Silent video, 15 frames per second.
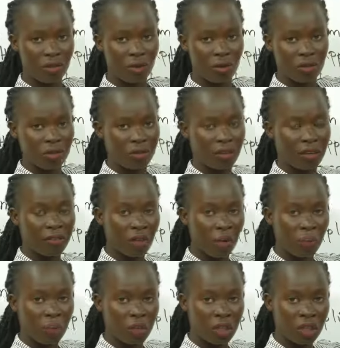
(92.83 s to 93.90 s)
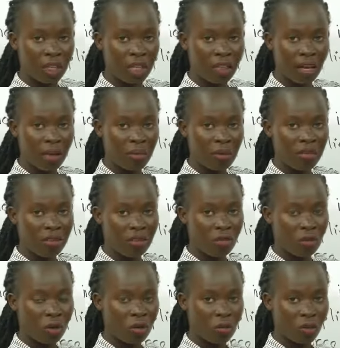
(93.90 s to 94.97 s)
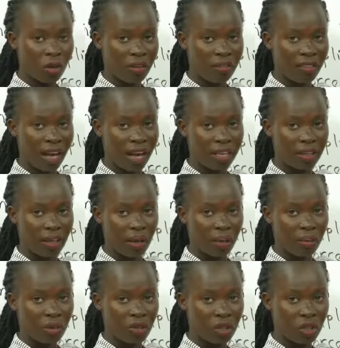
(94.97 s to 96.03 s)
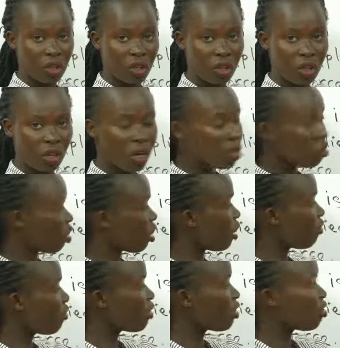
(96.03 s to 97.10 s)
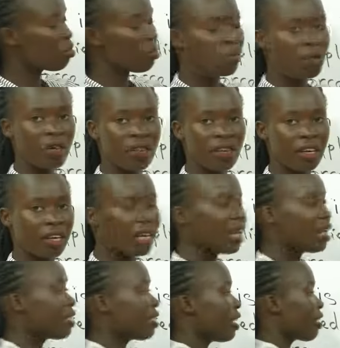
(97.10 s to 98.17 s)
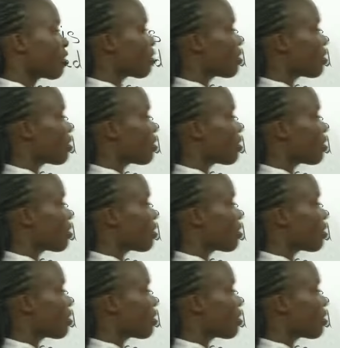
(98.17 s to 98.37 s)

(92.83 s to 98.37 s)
because if you're pushing it, that means it's going to leave that position. So if it is moving, it takes